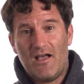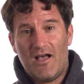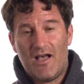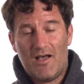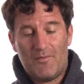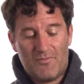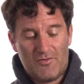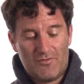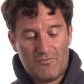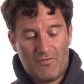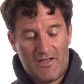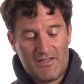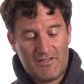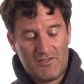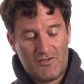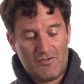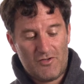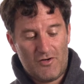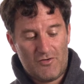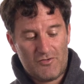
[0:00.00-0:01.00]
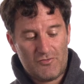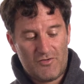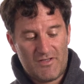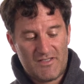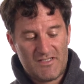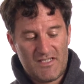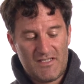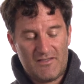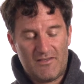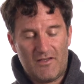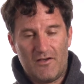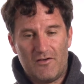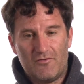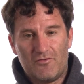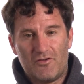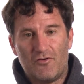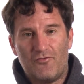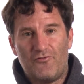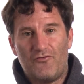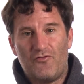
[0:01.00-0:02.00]
right, you can see the
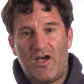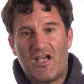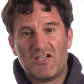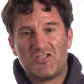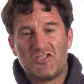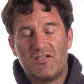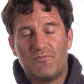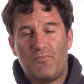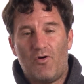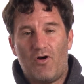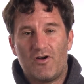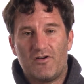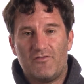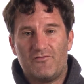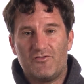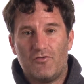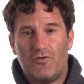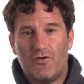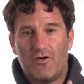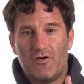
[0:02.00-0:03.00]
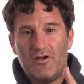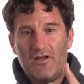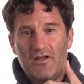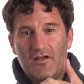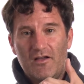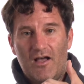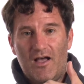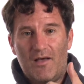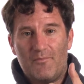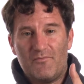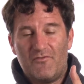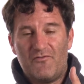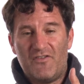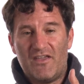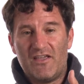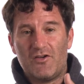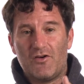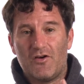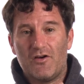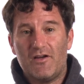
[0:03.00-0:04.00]
little fleshy part of your
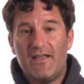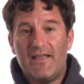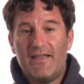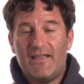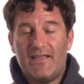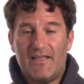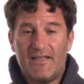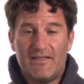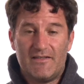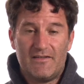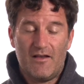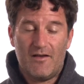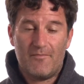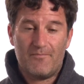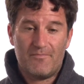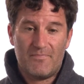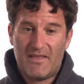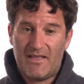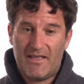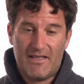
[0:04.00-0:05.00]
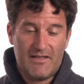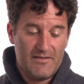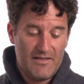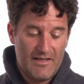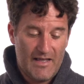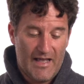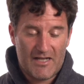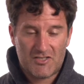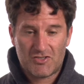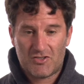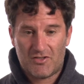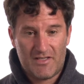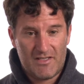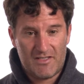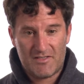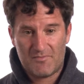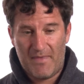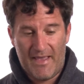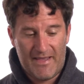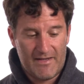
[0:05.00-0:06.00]
finger. It actually
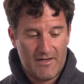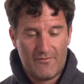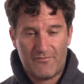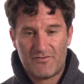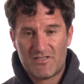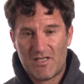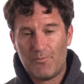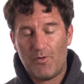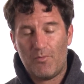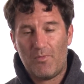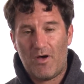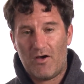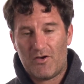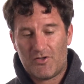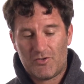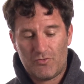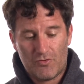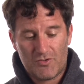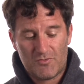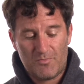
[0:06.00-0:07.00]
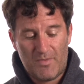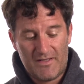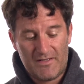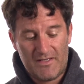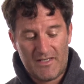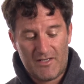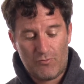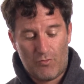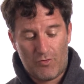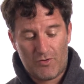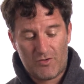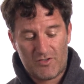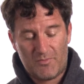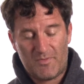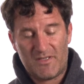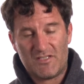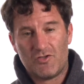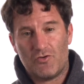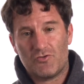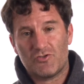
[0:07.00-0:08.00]
is made of simple molecules, but in order to
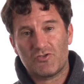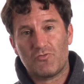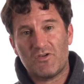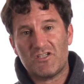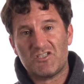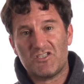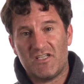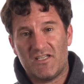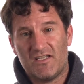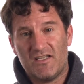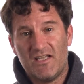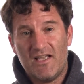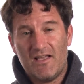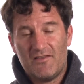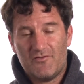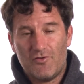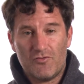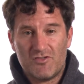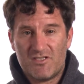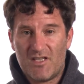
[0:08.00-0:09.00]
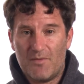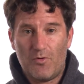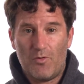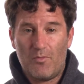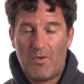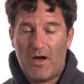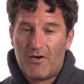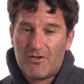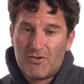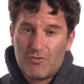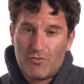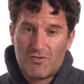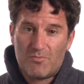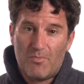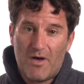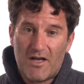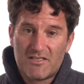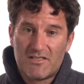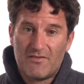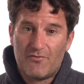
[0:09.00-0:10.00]
be so squishy, those simple molecules
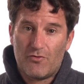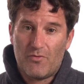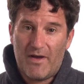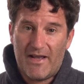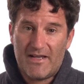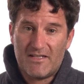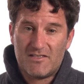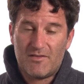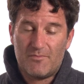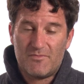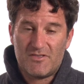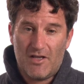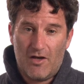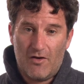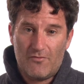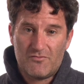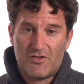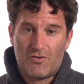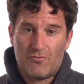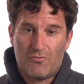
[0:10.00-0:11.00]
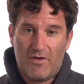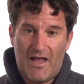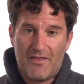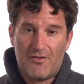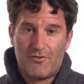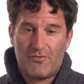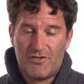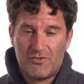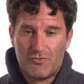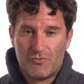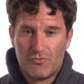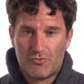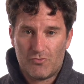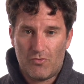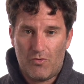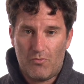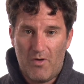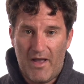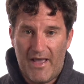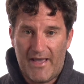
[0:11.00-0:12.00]
must have arranged themselves in a rather
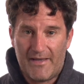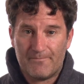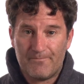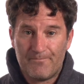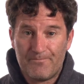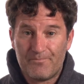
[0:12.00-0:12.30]
unusual way.